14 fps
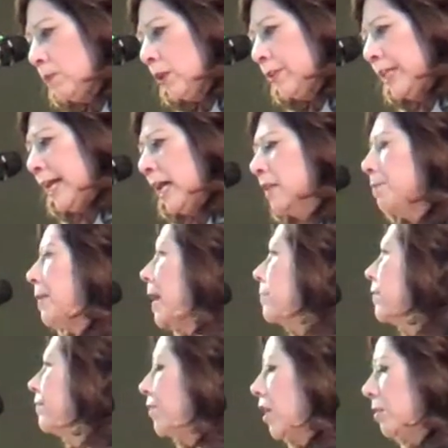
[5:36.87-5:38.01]
The
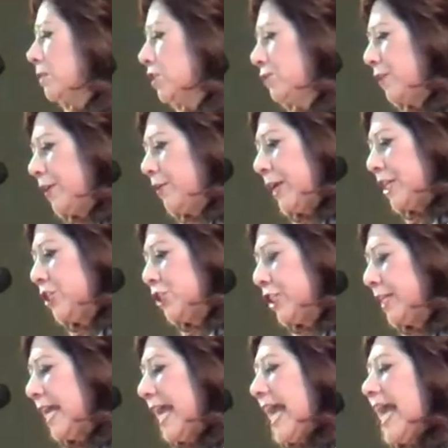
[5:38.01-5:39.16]
Alabama Farmers
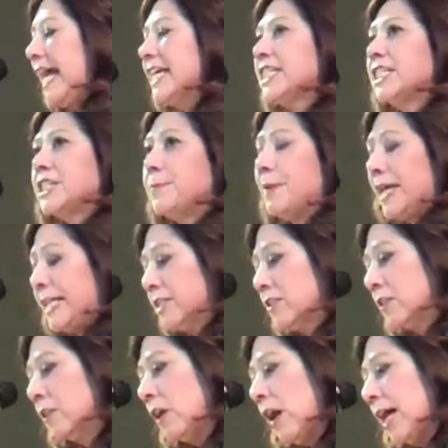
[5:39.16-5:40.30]
Federation estimates
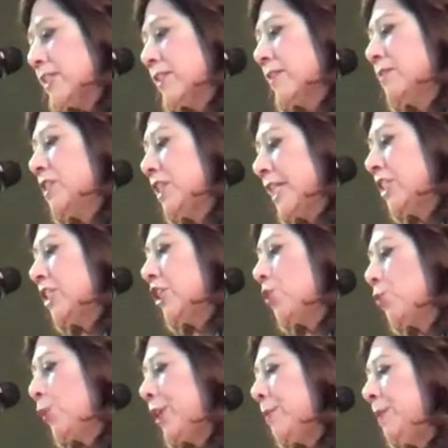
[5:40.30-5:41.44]
the loss of
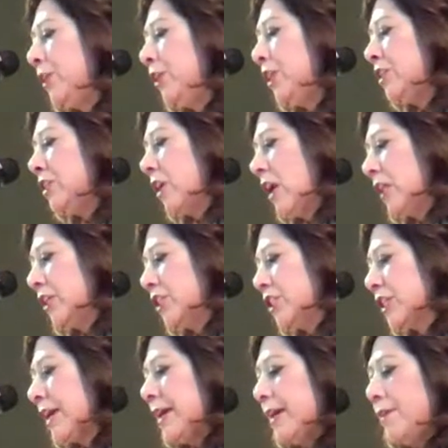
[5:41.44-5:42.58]
$63 million
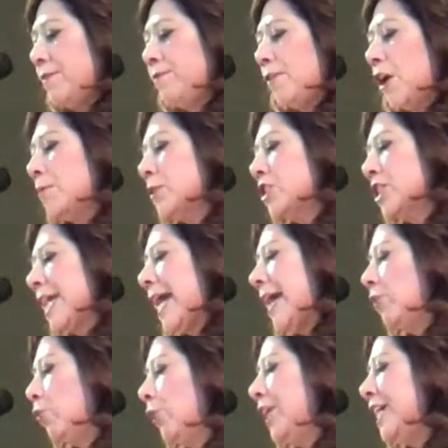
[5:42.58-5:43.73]
if farmers
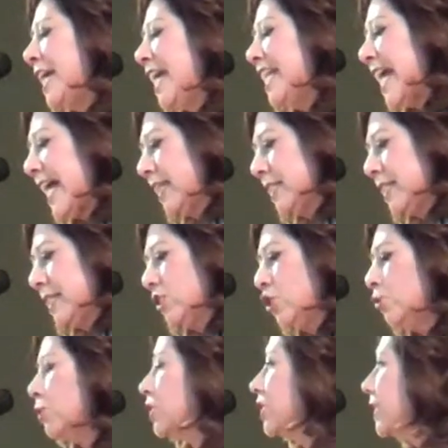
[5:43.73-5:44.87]
can't regain access
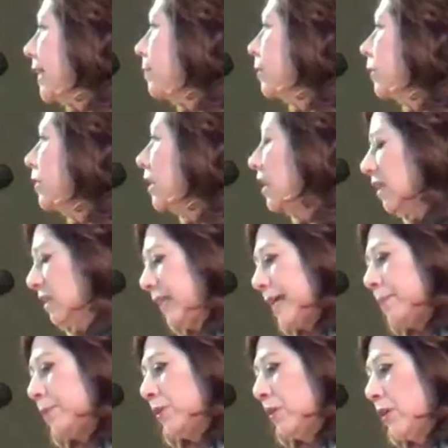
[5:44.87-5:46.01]
to a stable
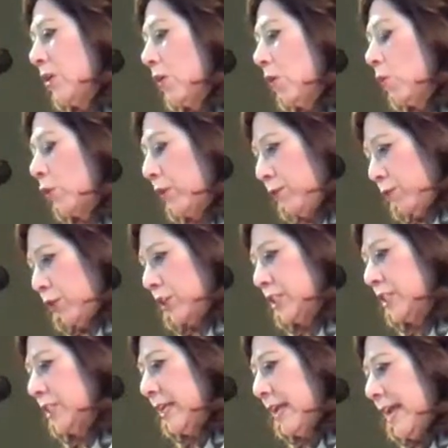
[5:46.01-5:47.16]
labor
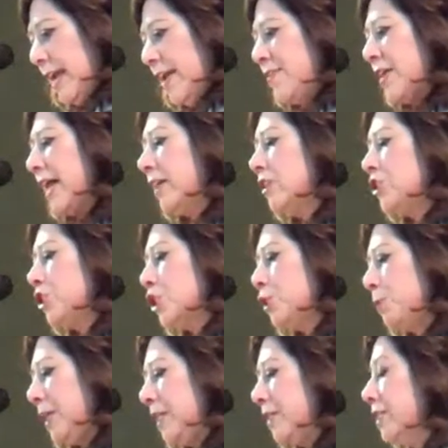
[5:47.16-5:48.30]
workforce. And that could
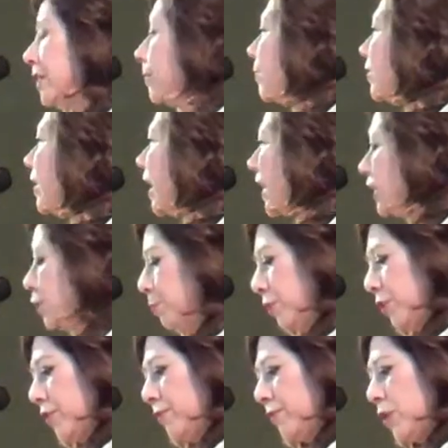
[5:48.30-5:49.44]
just be the tip of the
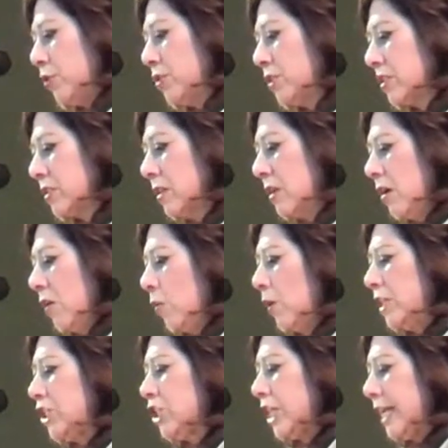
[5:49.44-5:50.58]
iceberg, folks.
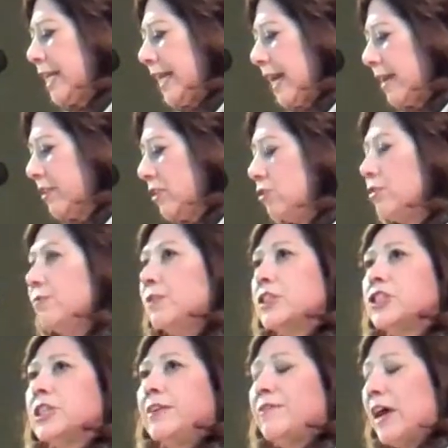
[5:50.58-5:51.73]
One study out of the
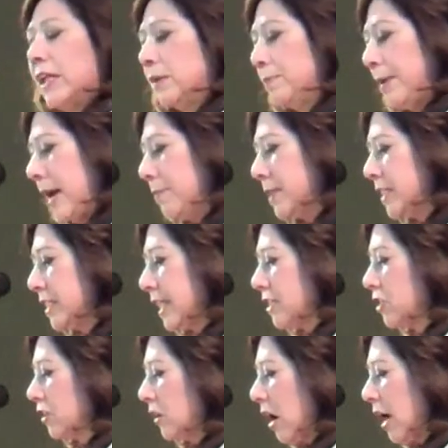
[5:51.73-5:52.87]
University of Alabama
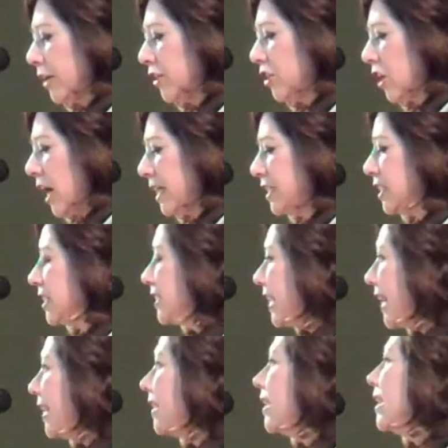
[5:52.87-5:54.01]
says the law could cost the
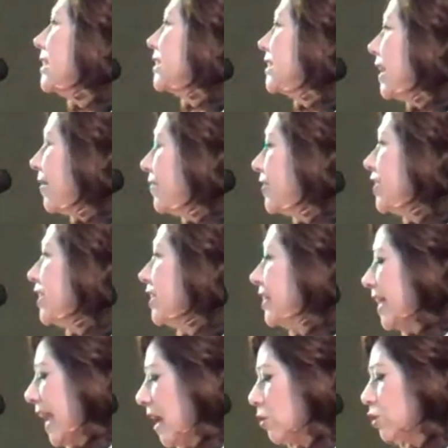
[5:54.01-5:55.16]
state
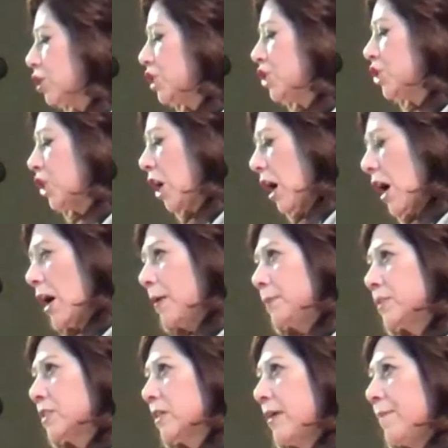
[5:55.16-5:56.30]
70,000 jobs,
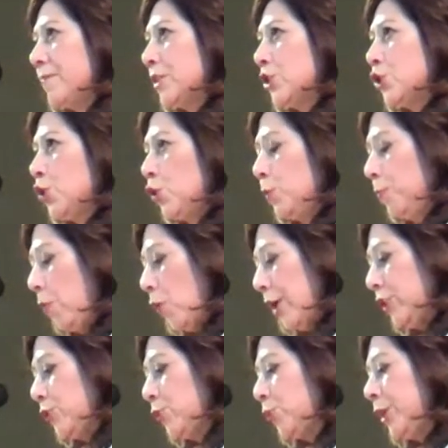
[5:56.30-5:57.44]

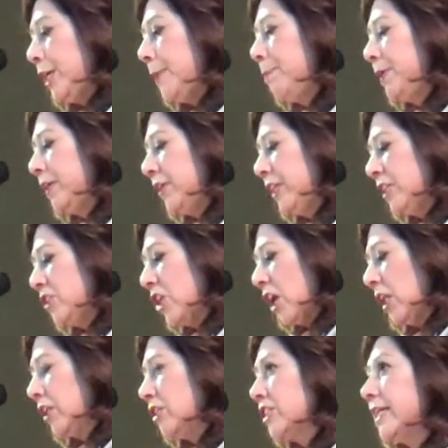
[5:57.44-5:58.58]
$2.3 billion
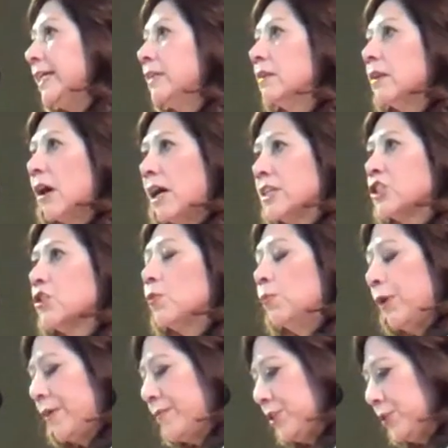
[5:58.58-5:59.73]
in lost
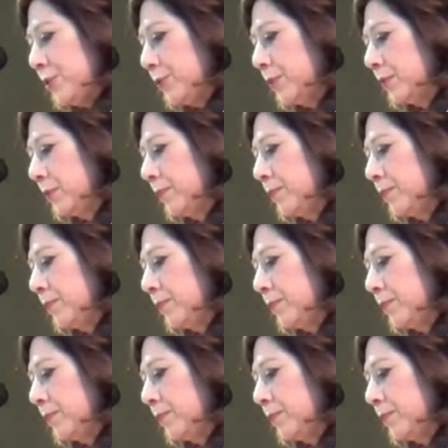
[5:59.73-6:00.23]
revenue.